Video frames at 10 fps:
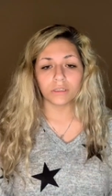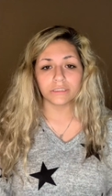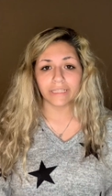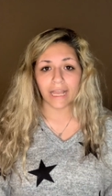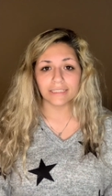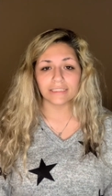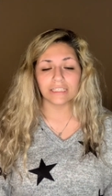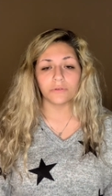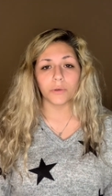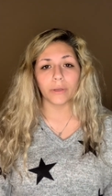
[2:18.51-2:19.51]
Lastly,
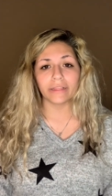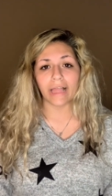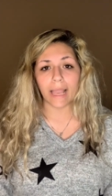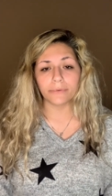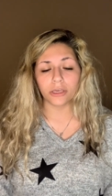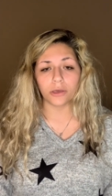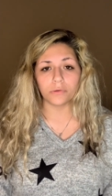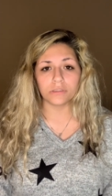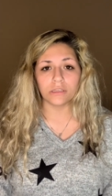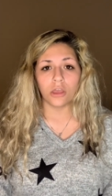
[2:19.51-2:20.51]
we wear lab coats.